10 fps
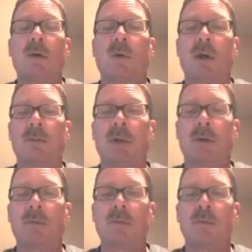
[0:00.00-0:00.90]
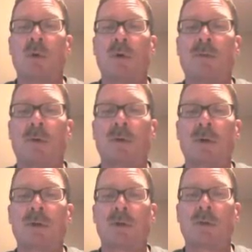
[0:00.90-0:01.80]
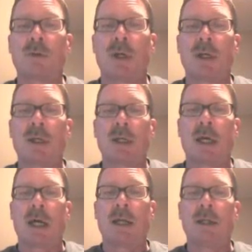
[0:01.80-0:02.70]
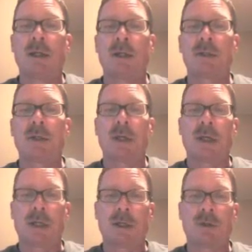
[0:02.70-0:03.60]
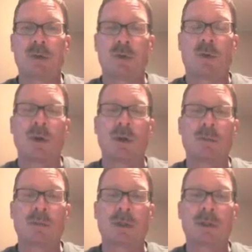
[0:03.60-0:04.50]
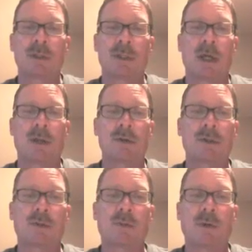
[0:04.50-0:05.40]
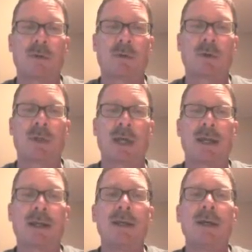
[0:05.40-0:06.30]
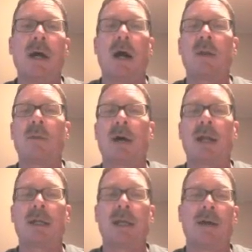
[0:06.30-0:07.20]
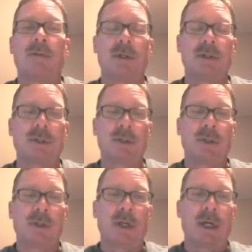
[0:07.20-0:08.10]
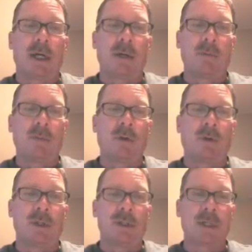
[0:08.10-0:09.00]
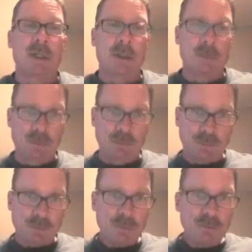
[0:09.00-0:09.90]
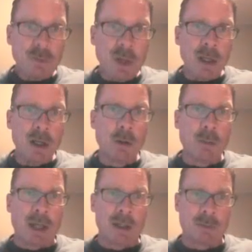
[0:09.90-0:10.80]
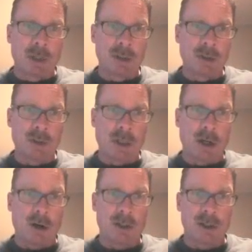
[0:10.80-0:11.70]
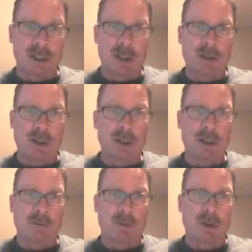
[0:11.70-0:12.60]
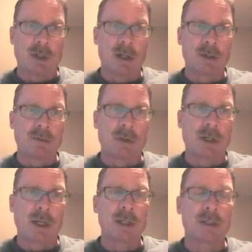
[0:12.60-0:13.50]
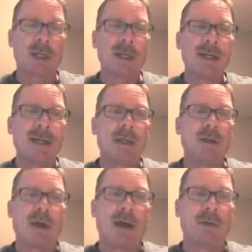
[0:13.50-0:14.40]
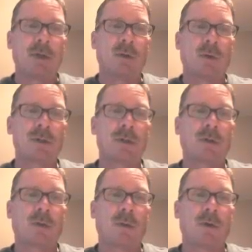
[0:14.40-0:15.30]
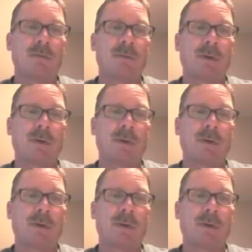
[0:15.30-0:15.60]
What I'm going to more focus on this tutorial, because the others we have looked at, are the body cavities. You can see here by this picture they are distinctly different colors, very nice. You have the dorsal or